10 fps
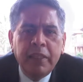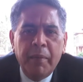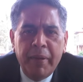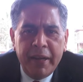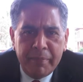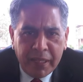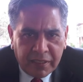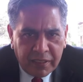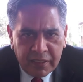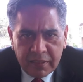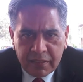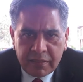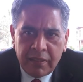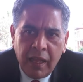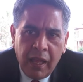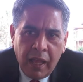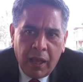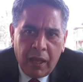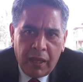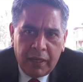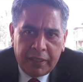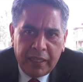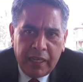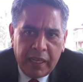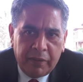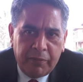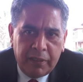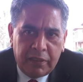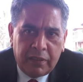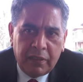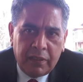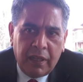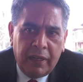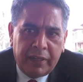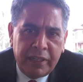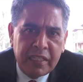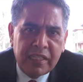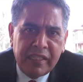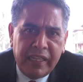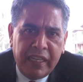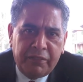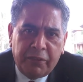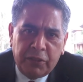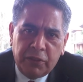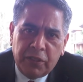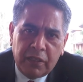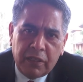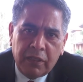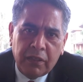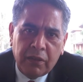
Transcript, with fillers: There are many messages uh, dealing with increased need for donor